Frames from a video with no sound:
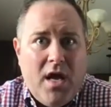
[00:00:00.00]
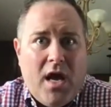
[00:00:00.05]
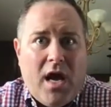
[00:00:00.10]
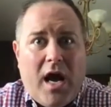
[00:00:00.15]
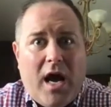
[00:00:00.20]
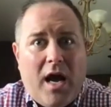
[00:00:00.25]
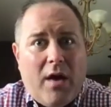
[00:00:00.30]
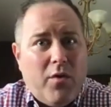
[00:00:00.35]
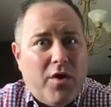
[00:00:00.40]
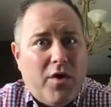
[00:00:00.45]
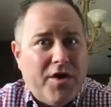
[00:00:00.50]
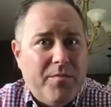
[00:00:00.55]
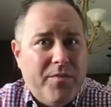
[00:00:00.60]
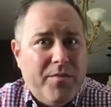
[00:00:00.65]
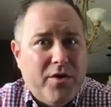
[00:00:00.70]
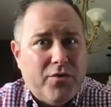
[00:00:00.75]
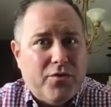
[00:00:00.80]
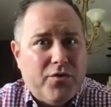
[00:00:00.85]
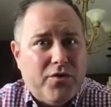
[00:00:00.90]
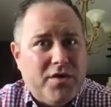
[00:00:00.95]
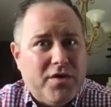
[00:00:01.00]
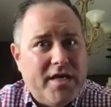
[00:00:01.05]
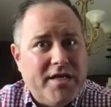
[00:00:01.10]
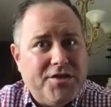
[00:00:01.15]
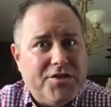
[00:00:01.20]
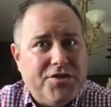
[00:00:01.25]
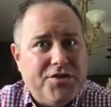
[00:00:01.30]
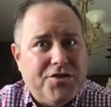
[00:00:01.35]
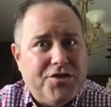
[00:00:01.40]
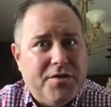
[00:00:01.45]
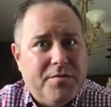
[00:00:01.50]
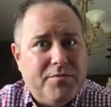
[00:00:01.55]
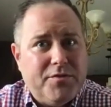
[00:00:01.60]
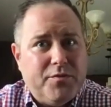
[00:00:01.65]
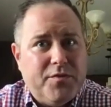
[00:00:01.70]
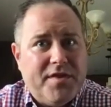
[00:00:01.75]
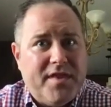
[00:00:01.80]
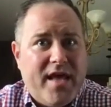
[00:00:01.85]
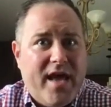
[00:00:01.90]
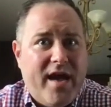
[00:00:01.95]
I want to build relationships
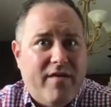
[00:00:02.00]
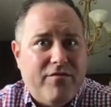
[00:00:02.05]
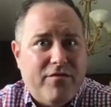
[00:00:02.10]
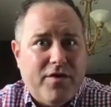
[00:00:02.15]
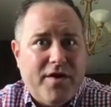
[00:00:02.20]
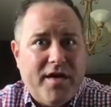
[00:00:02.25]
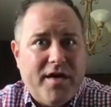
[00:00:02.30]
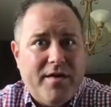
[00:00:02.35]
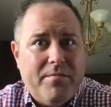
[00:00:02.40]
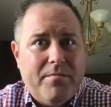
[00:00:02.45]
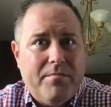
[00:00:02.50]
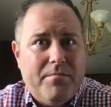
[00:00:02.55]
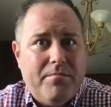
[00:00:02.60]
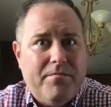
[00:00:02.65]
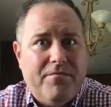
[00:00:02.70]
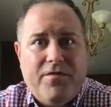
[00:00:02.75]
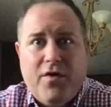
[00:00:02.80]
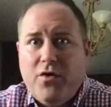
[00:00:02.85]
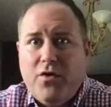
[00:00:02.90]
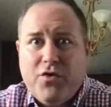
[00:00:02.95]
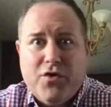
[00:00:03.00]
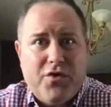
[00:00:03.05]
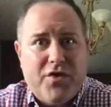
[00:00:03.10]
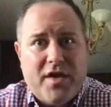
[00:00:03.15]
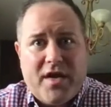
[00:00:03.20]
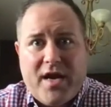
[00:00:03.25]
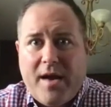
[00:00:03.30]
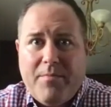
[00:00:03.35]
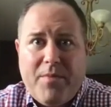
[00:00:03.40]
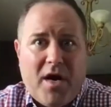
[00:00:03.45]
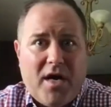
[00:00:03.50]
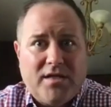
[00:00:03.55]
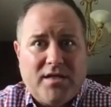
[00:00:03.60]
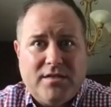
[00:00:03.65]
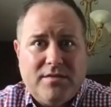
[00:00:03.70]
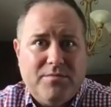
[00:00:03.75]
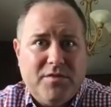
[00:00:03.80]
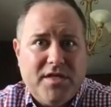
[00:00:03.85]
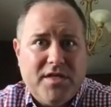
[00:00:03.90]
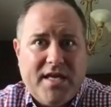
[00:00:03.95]
with every voter that I
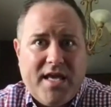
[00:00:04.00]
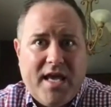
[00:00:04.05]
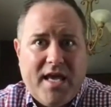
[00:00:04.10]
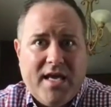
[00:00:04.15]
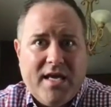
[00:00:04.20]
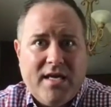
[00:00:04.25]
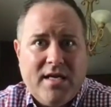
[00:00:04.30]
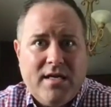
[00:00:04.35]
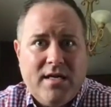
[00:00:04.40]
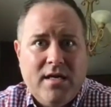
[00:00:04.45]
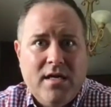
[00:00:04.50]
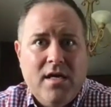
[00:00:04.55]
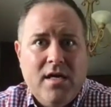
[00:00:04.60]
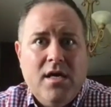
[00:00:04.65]
possibly can